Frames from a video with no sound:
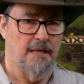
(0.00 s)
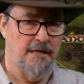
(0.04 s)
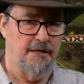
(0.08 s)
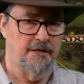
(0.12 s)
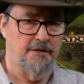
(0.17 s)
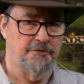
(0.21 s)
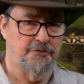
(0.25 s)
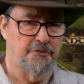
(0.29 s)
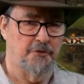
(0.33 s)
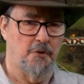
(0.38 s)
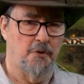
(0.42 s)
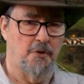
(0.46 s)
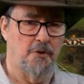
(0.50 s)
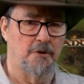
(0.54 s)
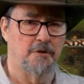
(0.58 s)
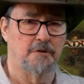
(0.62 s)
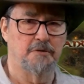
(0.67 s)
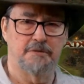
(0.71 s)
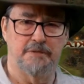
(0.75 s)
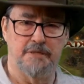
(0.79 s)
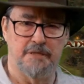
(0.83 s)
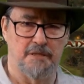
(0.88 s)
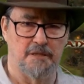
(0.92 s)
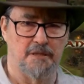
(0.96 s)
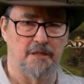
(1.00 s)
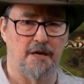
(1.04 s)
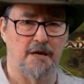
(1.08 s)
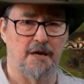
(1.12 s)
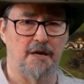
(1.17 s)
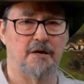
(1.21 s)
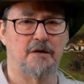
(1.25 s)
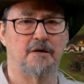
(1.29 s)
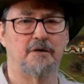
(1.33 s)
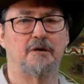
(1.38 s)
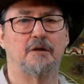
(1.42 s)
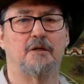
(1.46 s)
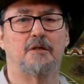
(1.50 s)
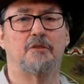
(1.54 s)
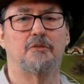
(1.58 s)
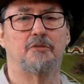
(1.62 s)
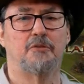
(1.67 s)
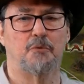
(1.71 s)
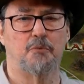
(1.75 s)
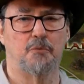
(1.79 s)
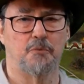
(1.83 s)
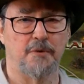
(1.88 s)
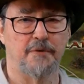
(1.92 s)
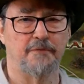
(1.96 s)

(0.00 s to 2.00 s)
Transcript: Denethor declared the